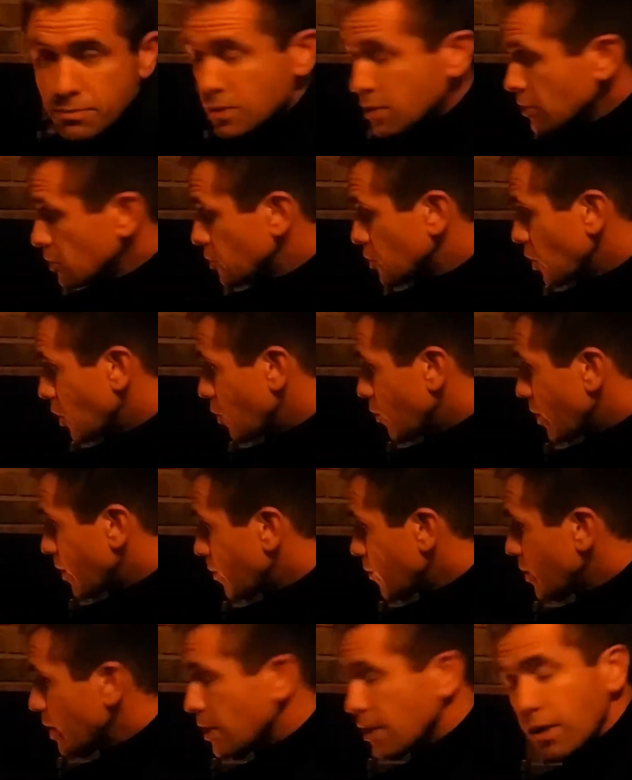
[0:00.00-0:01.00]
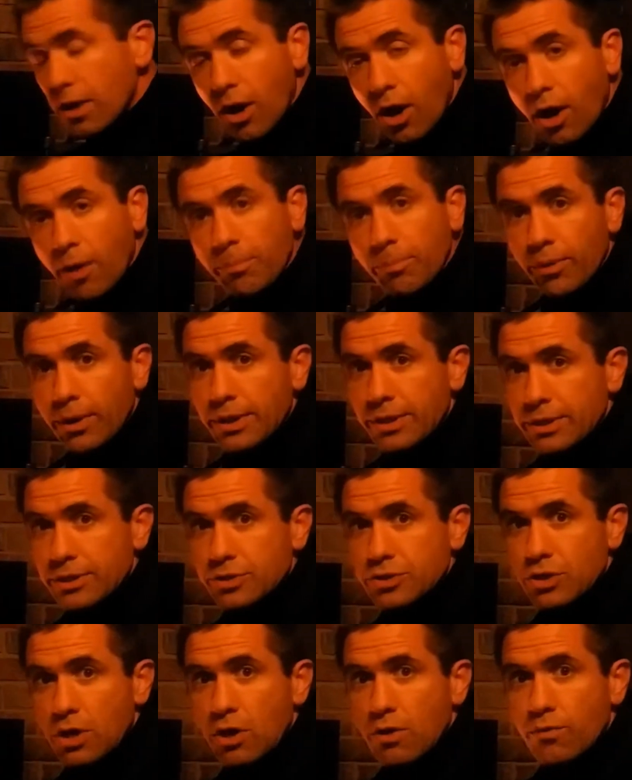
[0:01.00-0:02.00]
So when we operate the
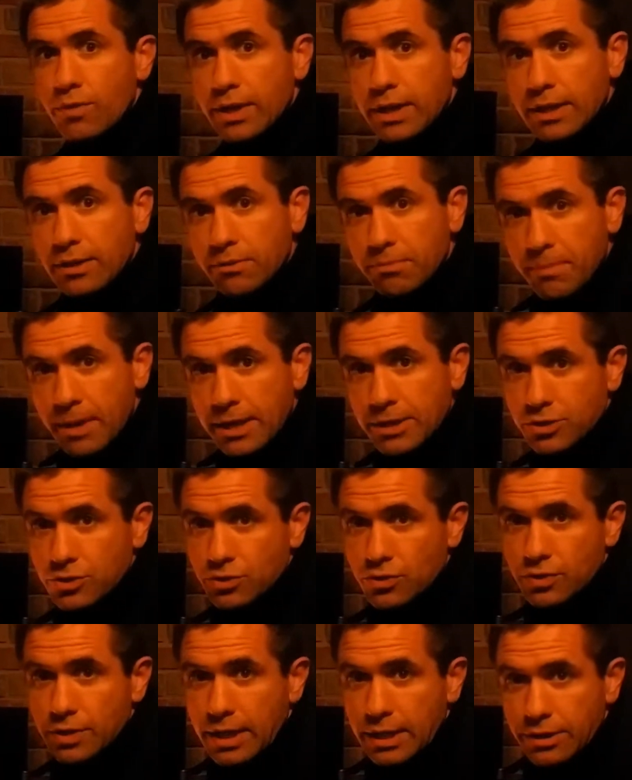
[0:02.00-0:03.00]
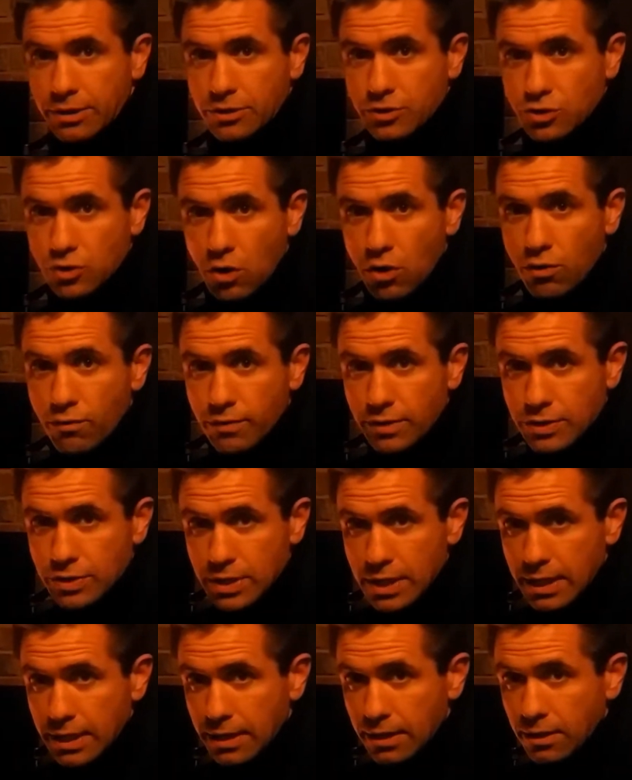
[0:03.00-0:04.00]
stove, we need to make sure that the stove is
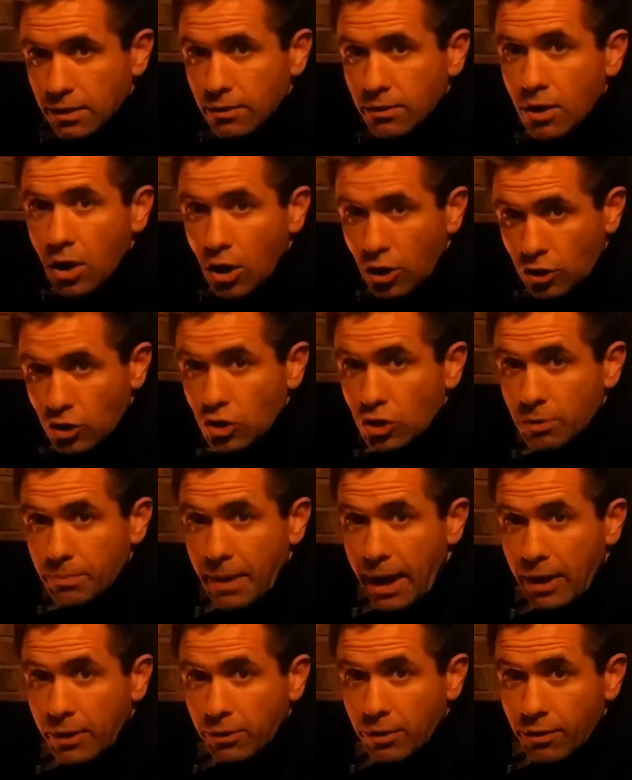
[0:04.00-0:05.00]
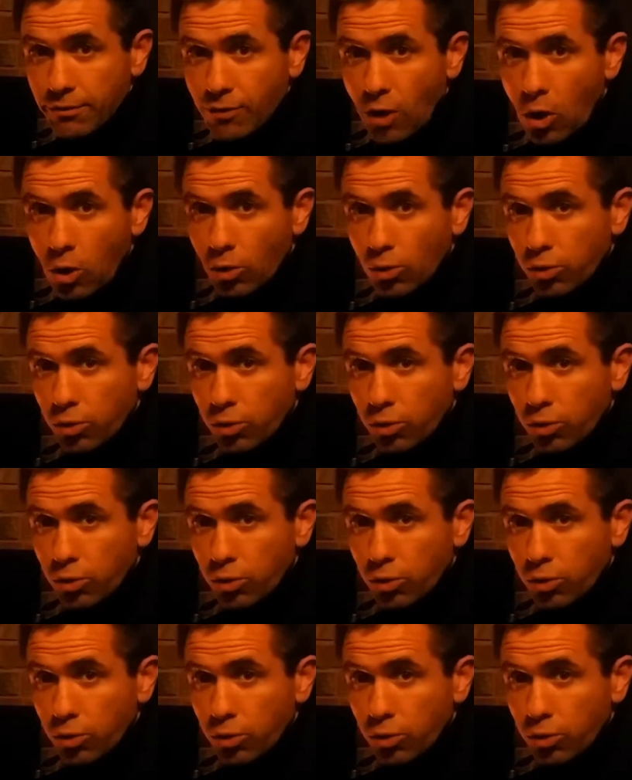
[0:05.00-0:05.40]
getting a good amount of all